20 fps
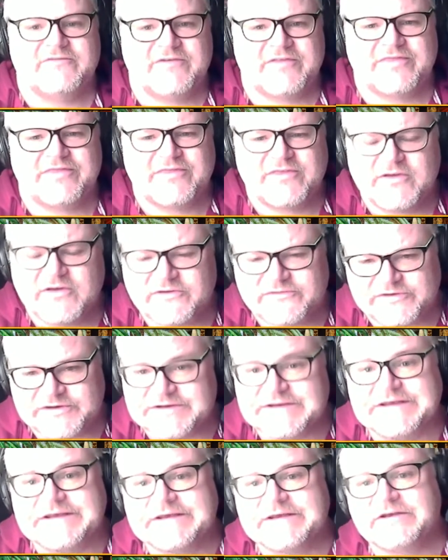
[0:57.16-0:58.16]
30
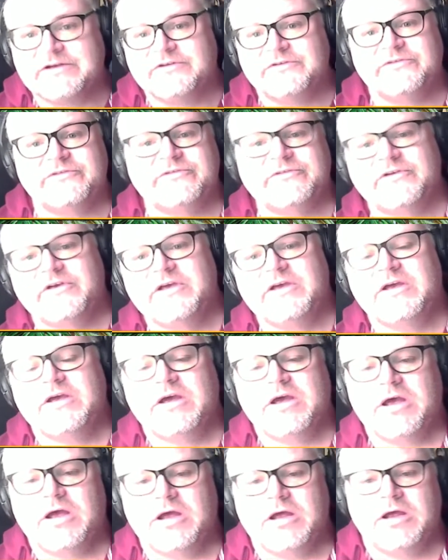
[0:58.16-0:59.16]
years.
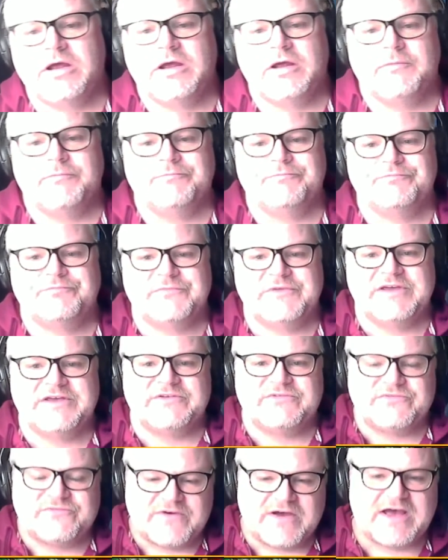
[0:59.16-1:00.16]

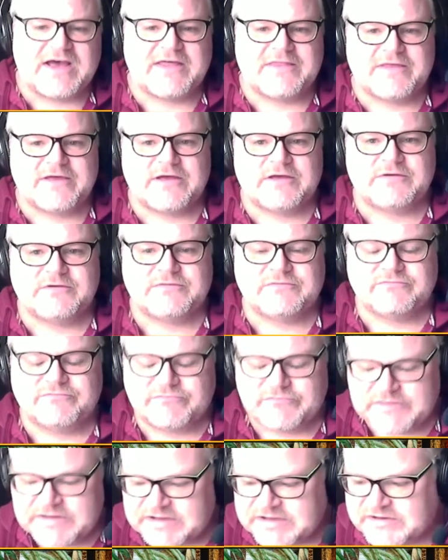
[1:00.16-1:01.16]
His father
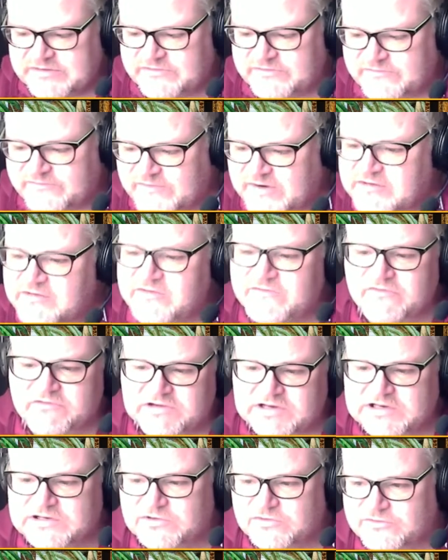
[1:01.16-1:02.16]
is very, very
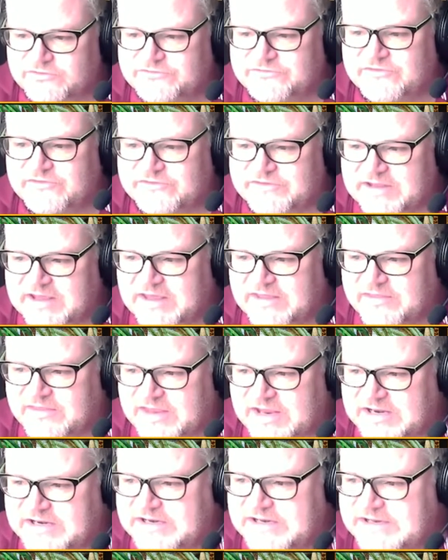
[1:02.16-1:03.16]
close to death,
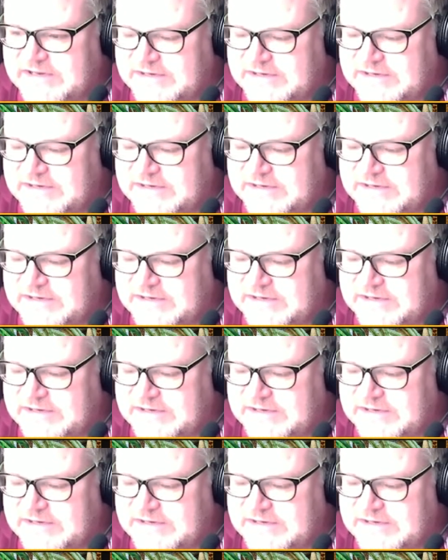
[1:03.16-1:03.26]
and he